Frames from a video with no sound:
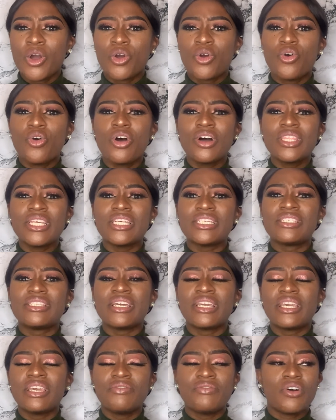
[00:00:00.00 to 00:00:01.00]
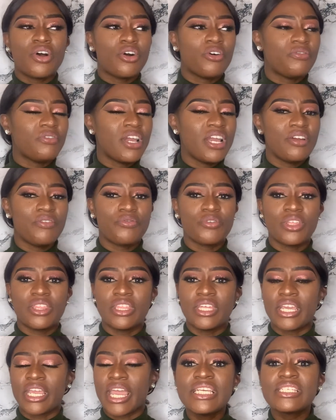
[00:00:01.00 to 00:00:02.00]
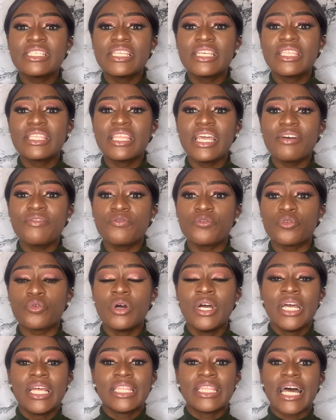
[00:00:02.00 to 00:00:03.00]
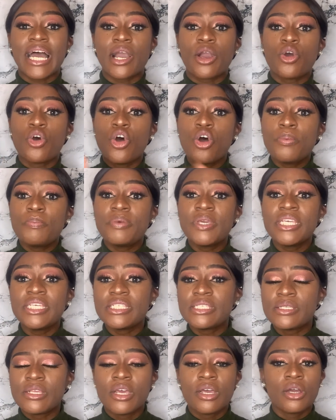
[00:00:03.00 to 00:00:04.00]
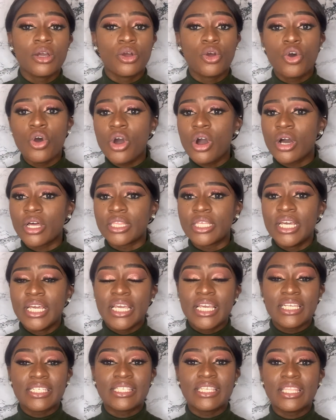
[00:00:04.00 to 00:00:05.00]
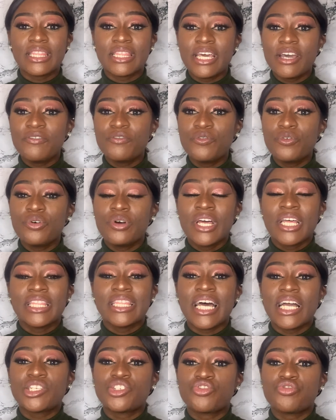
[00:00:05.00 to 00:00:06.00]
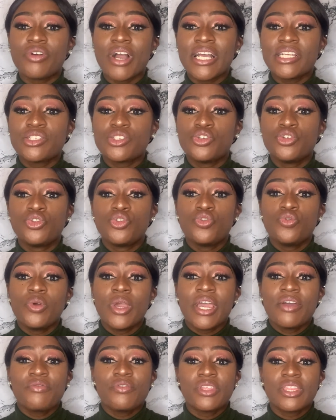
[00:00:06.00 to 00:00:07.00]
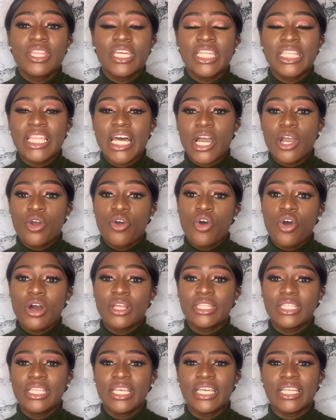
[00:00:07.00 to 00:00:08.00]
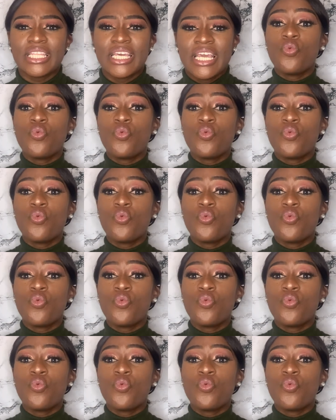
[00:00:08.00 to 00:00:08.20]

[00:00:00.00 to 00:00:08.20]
God is the giver of everything. It's the devil that copies God. Is the devil that tries to do everything that God did.